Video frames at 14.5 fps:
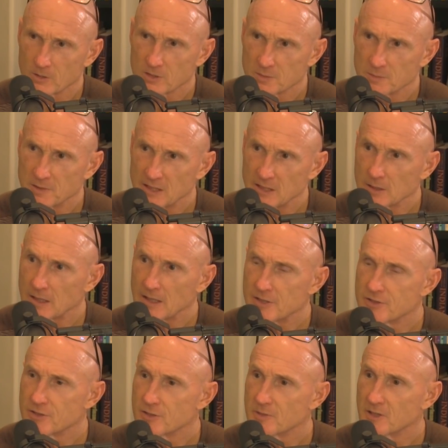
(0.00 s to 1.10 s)
ultimately
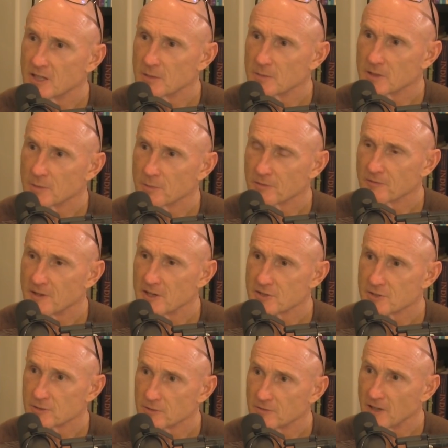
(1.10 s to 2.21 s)
led you to becoming a professional